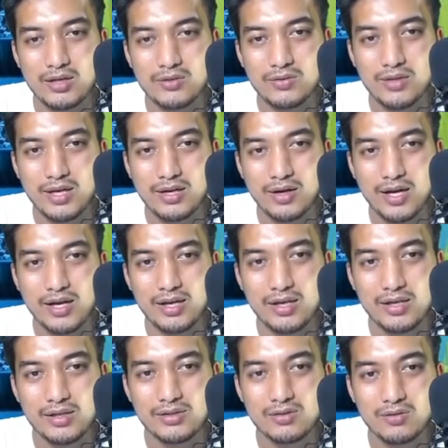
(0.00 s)
do that okay
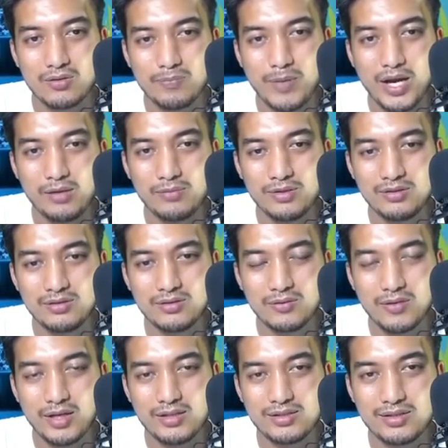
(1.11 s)
so paimon
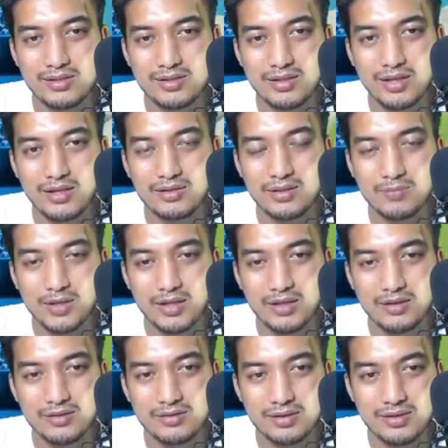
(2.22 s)
well she's thinking
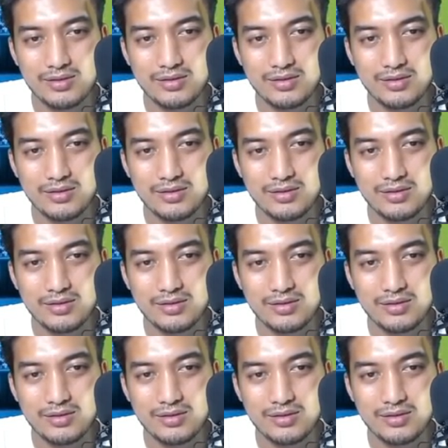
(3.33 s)
something she's